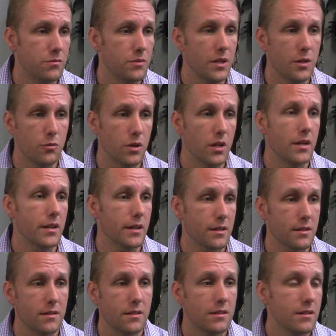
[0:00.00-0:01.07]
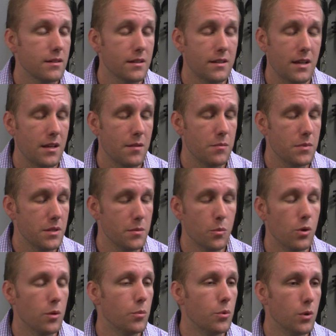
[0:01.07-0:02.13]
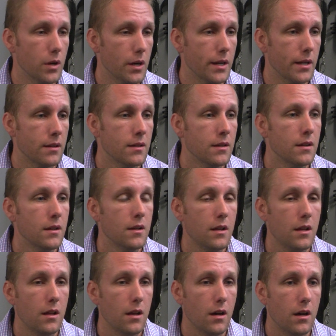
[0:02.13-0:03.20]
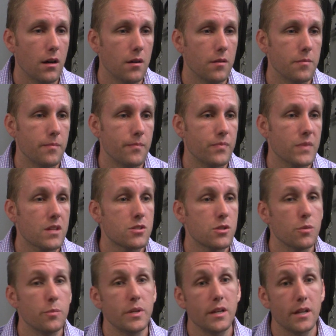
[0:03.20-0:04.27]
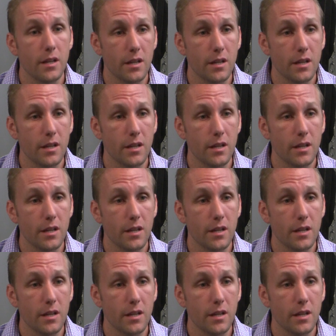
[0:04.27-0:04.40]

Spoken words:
and running can't be more boring. So being